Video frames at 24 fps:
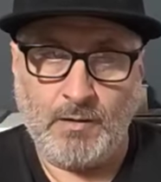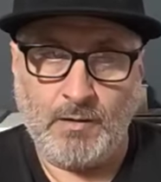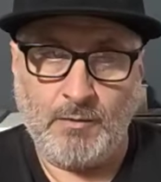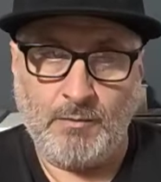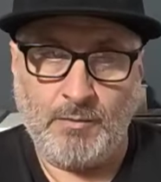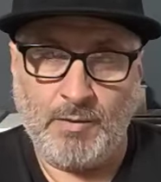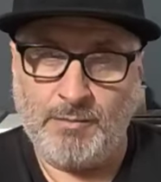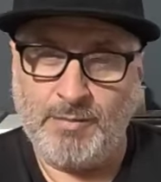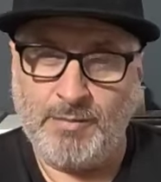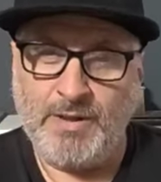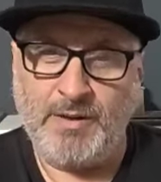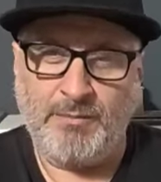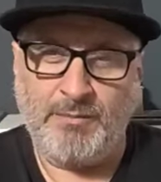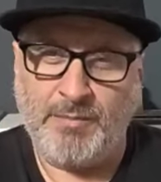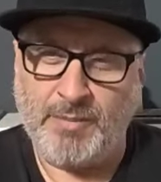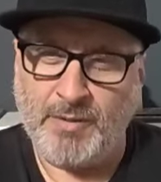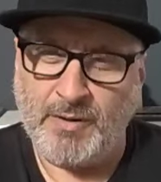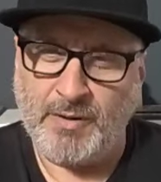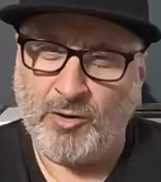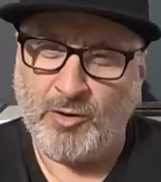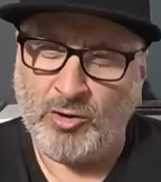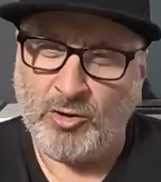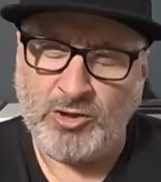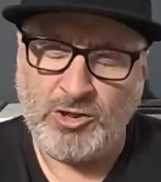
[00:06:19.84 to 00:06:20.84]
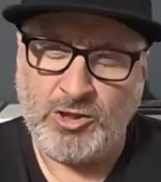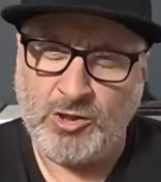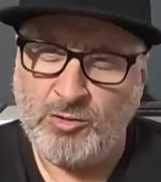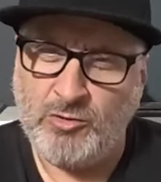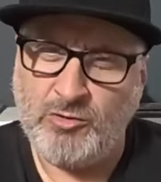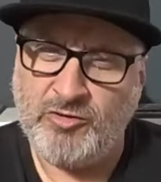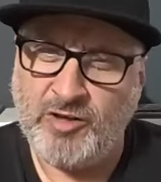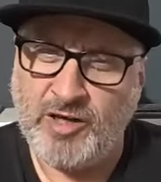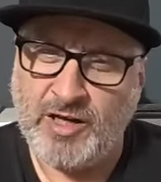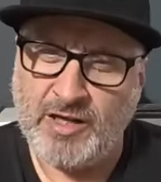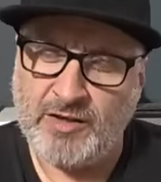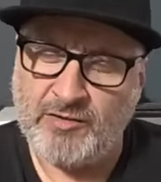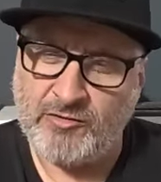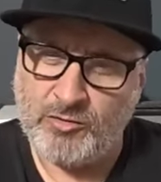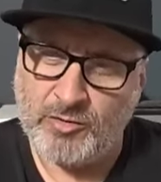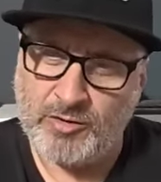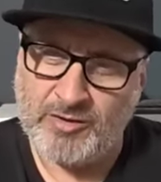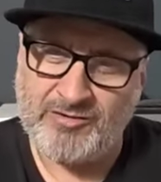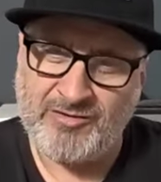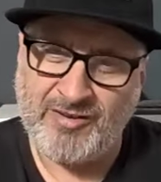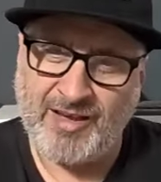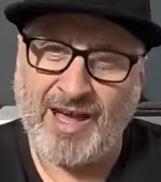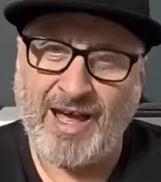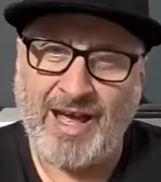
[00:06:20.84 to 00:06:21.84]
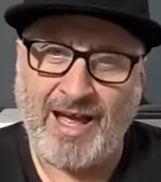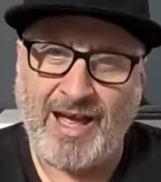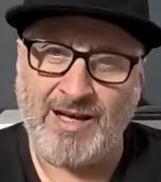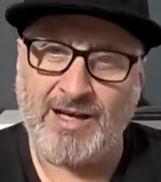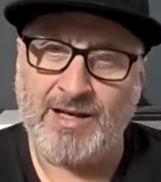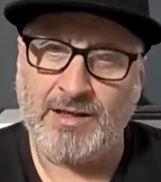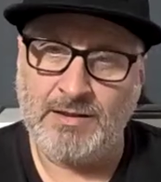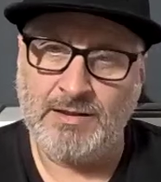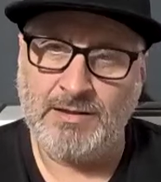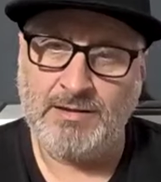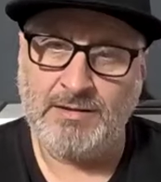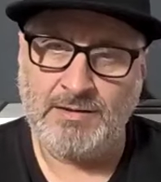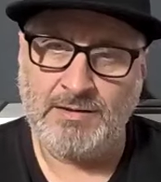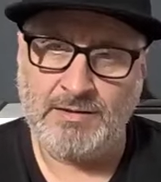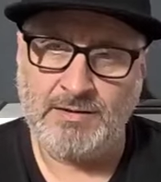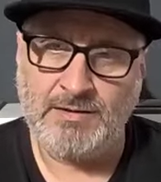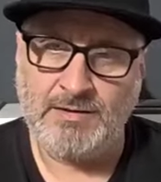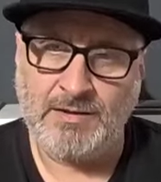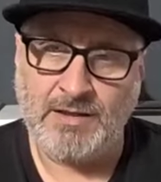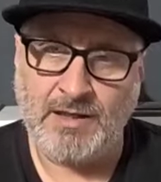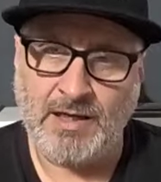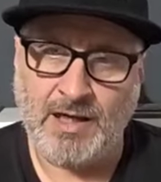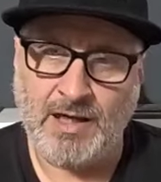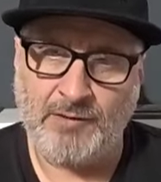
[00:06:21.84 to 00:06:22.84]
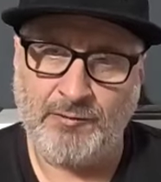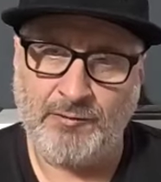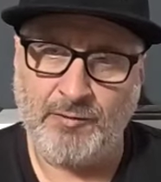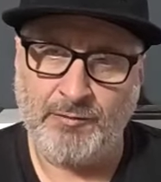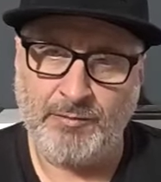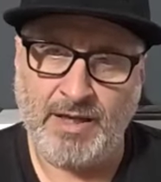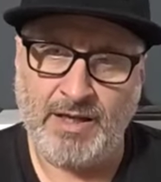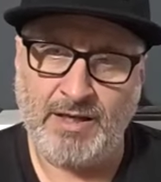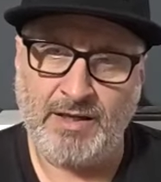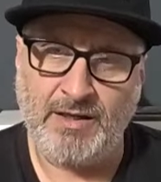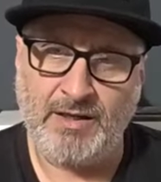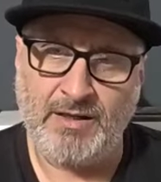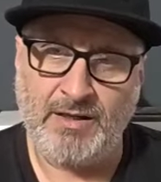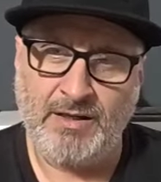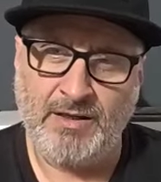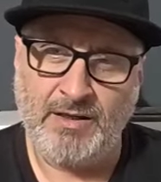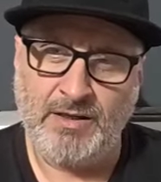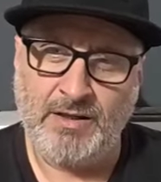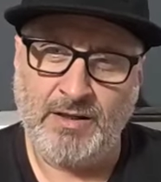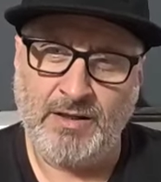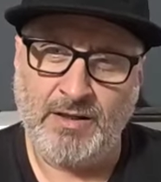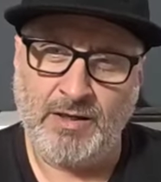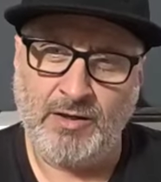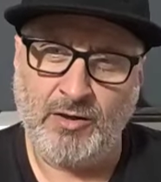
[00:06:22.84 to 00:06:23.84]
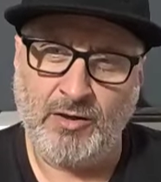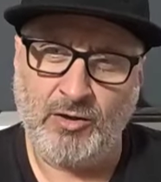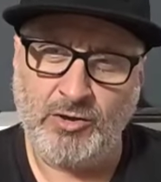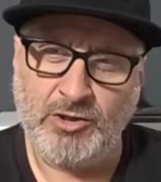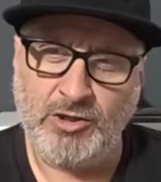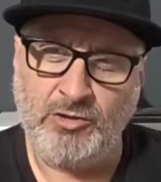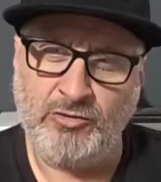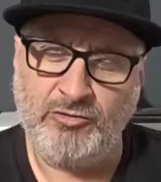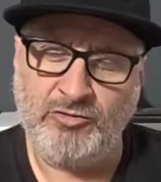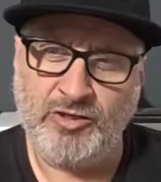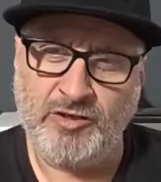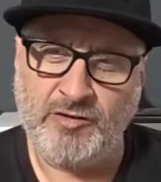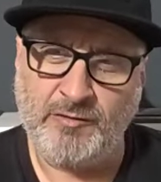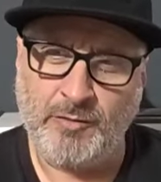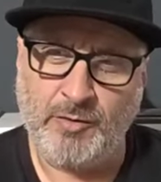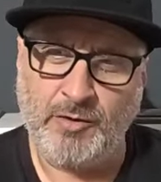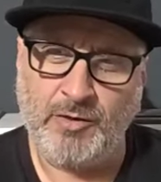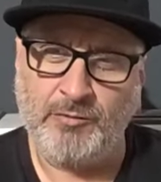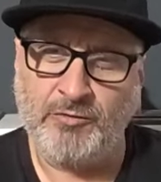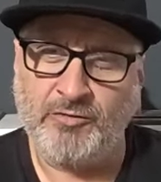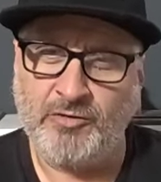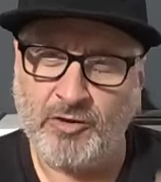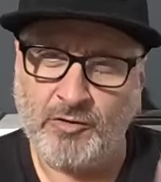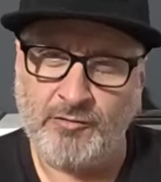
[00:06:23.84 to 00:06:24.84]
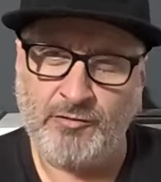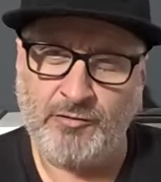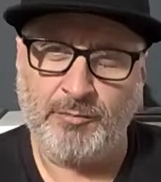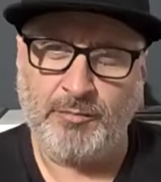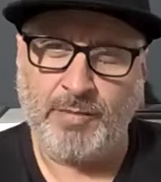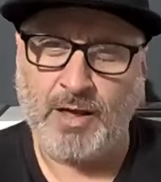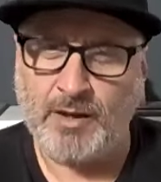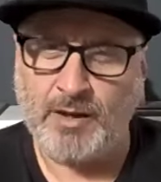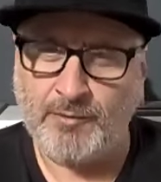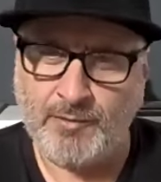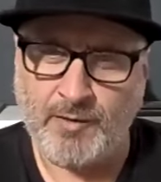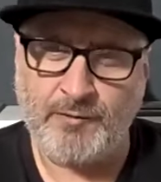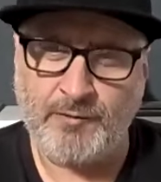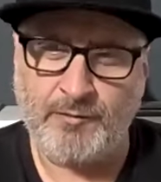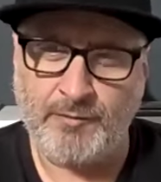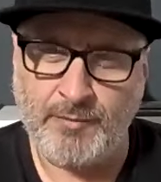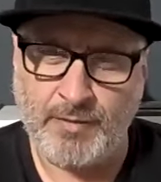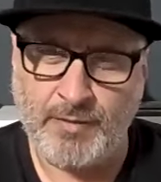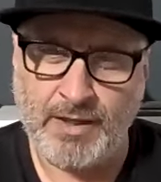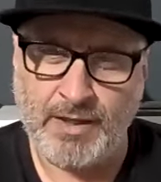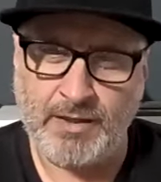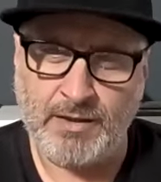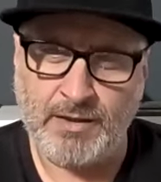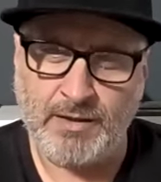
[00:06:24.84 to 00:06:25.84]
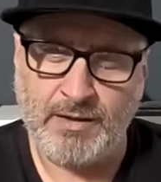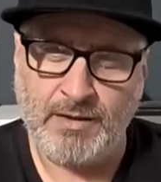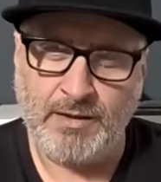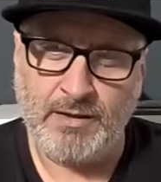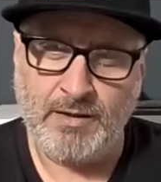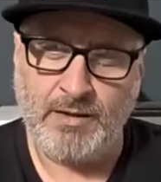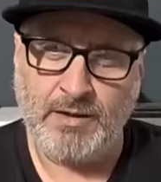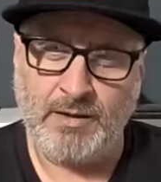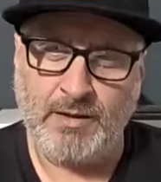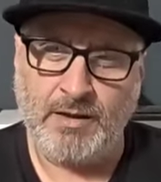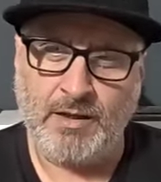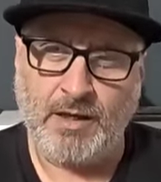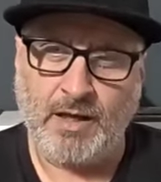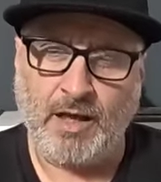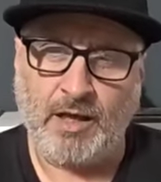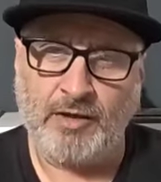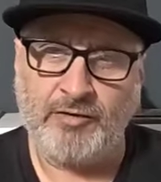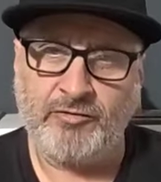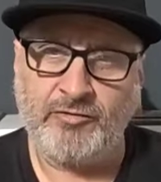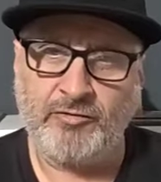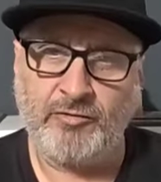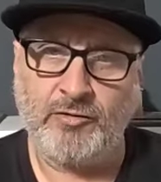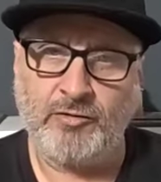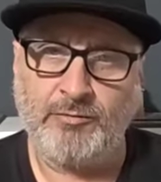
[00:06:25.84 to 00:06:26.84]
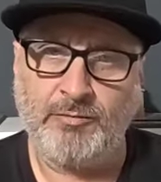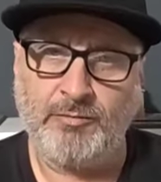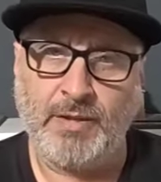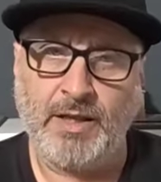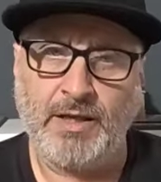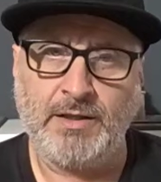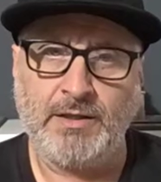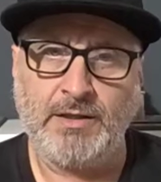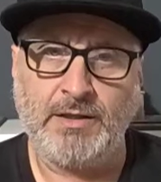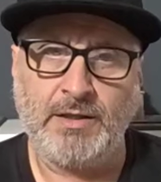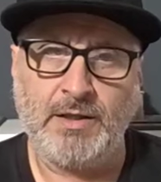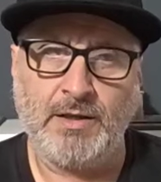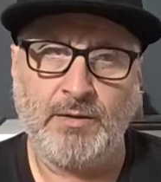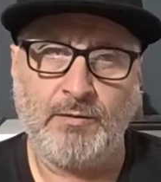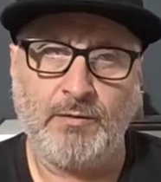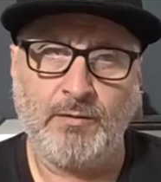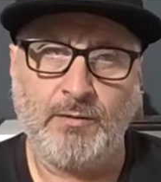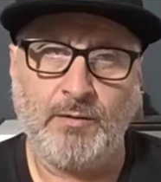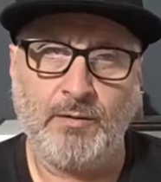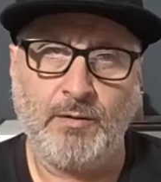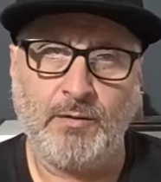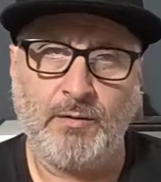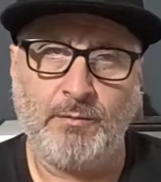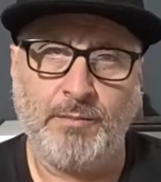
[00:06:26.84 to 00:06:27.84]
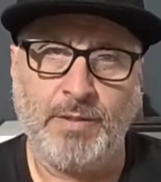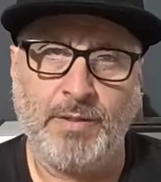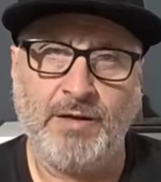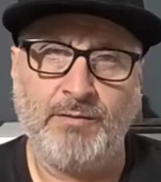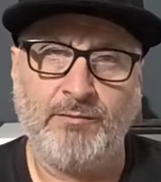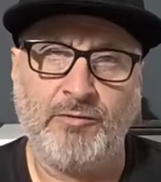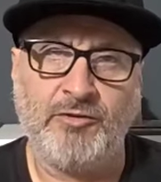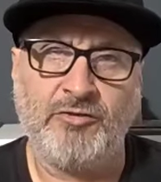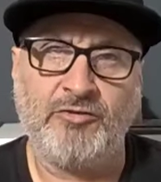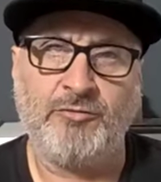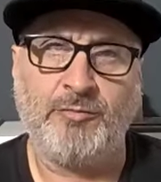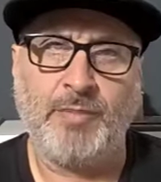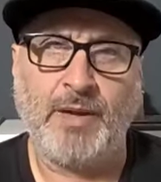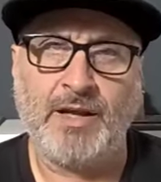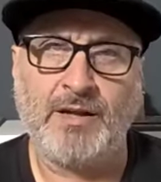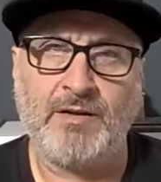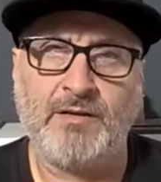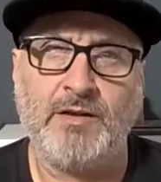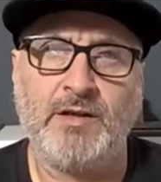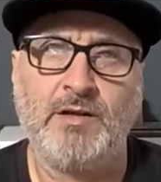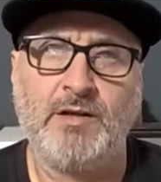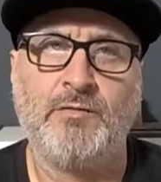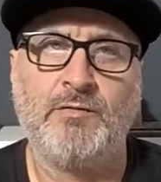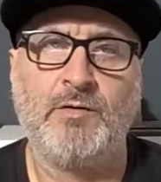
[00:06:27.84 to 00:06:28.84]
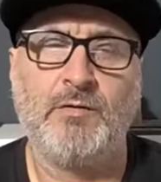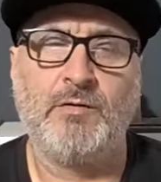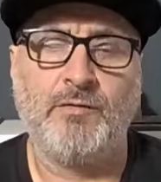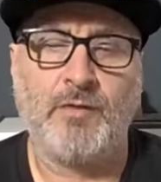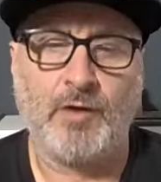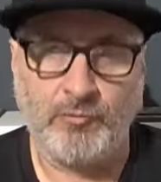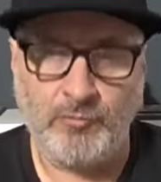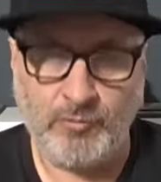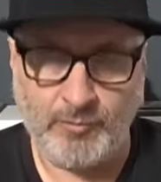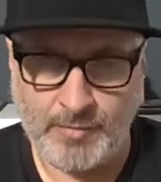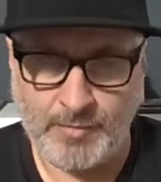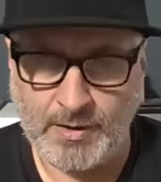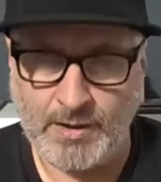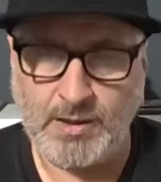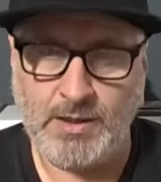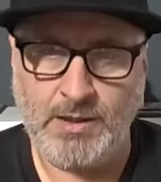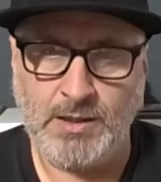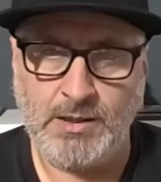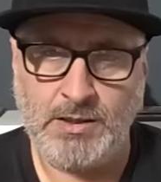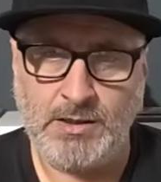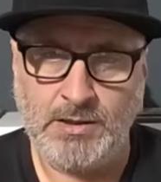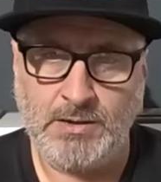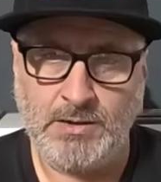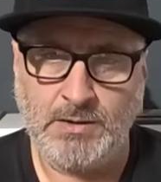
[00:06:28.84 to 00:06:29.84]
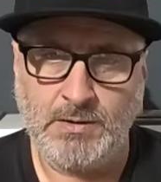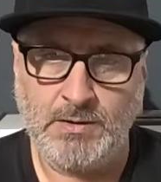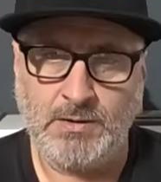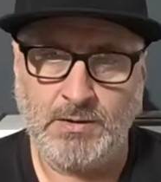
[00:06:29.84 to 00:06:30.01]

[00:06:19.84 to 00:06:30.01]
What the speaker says: but not using it to attack other men and not using it to put themselves above other men. I saw men being respected for vulnerability.